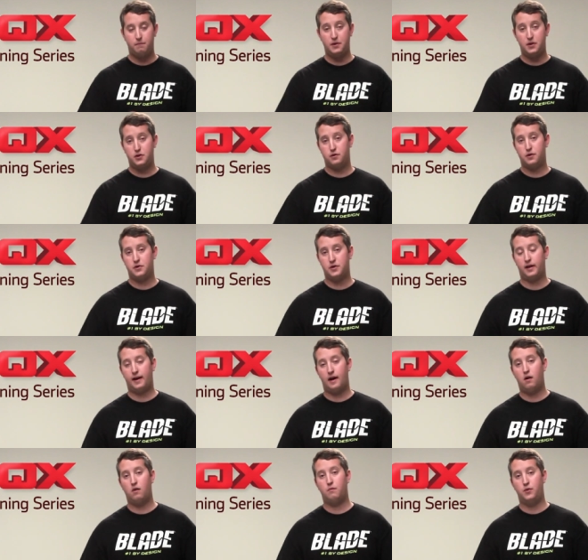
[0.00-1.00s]
Be sure to
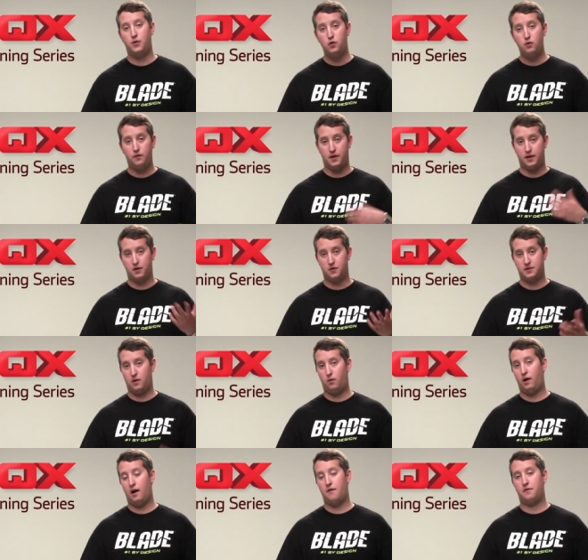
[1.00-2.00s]
check out new videos
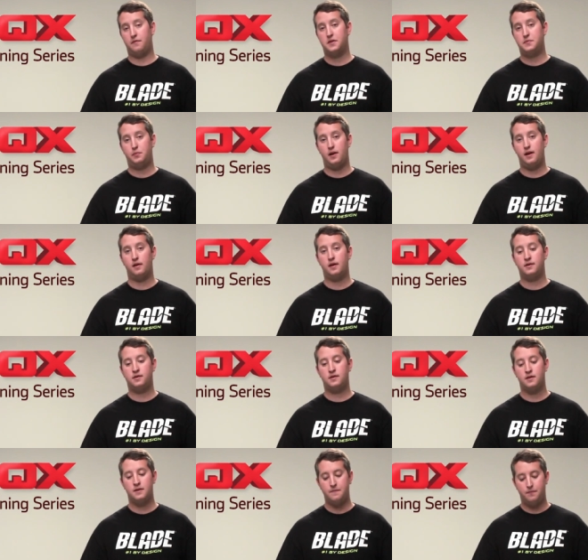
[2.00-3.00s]
that we'll have on this
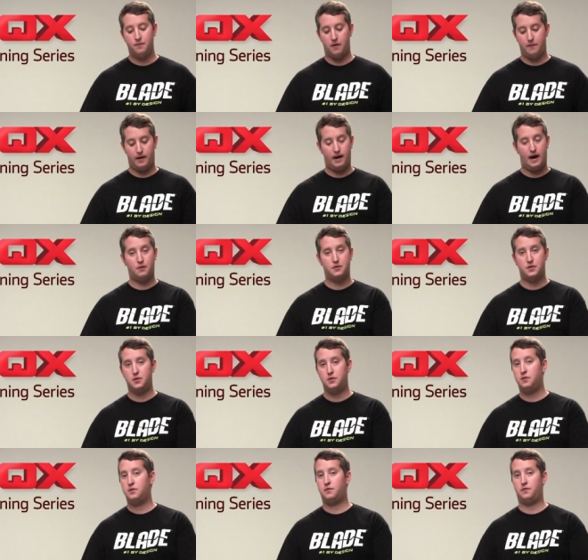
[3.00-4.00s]
playlist about
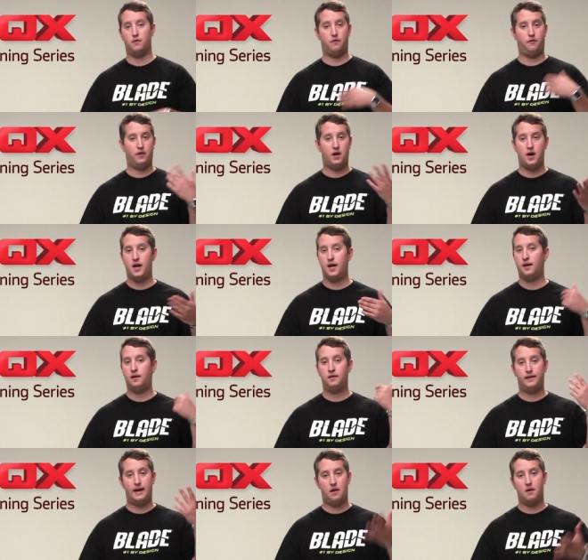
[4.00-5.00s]
how-tos for
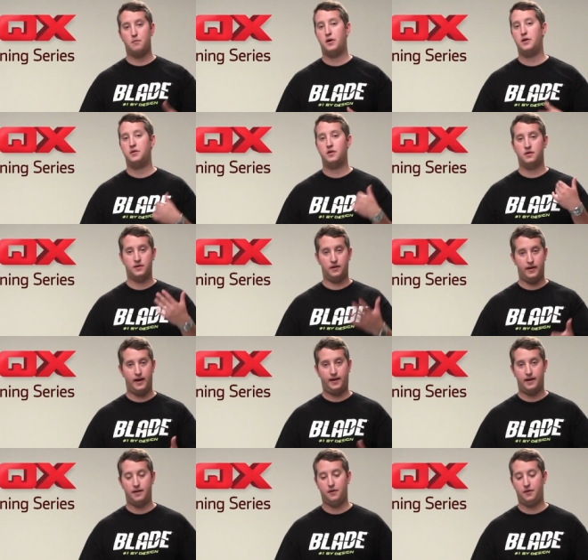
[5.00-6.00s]
flying, calibrations, and
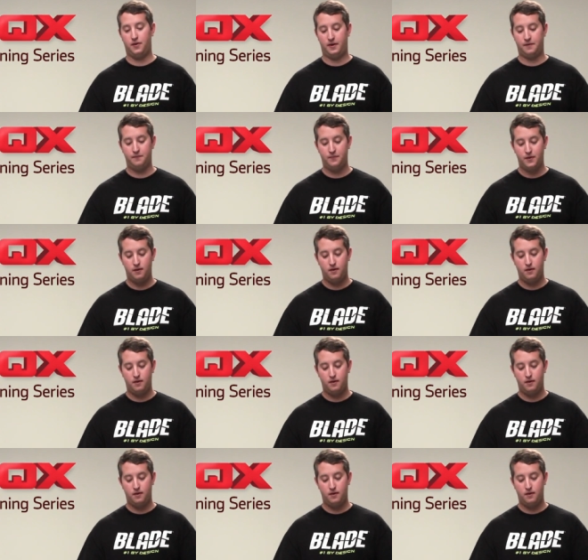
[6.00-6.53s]
that kind of thing.